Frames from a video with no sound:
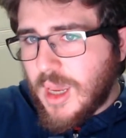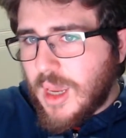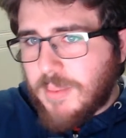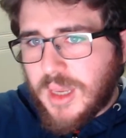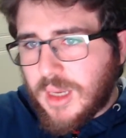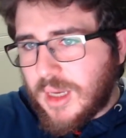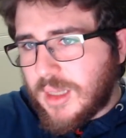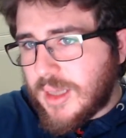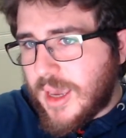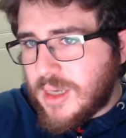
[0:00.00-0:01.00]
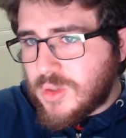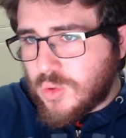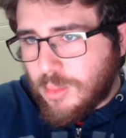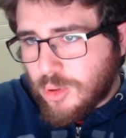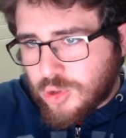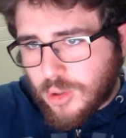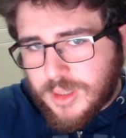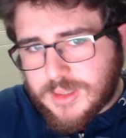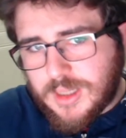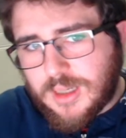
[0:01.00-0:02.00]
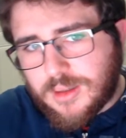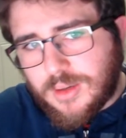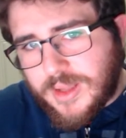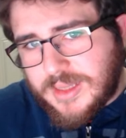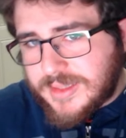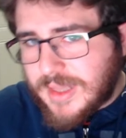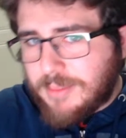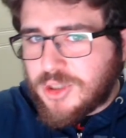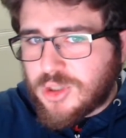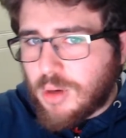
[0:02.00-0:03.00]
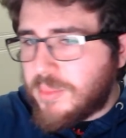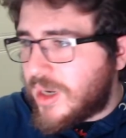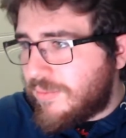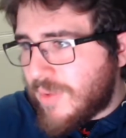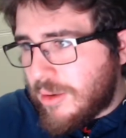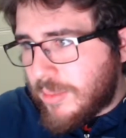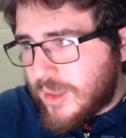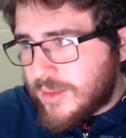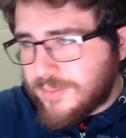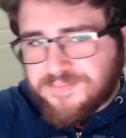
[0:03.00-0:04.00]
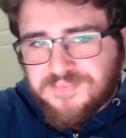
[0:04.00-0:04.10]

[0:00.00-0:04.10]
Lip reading: making it a suitable choice in an already established company environment.